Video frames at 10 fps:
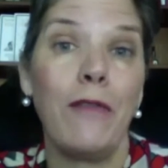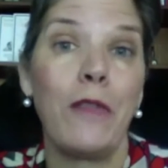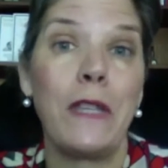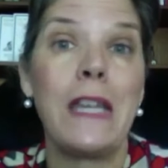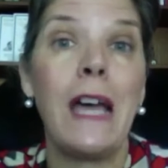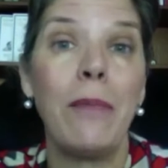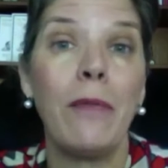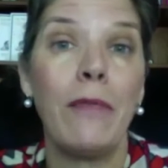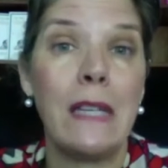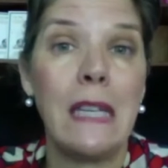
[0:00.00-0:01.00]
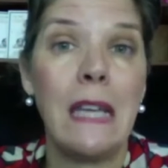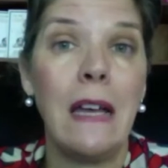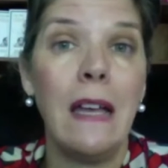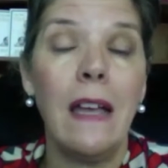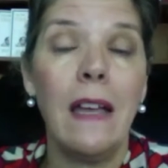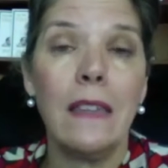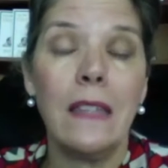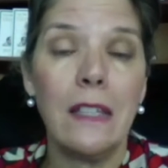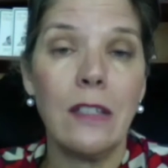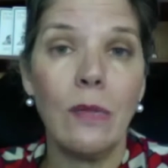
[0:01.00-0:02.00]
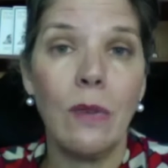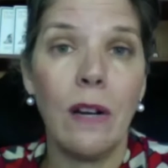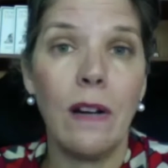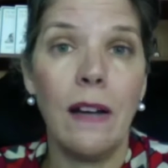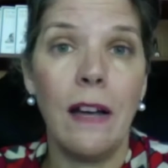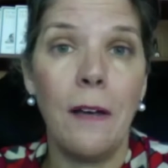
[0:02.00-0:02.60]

for the type of idea that you are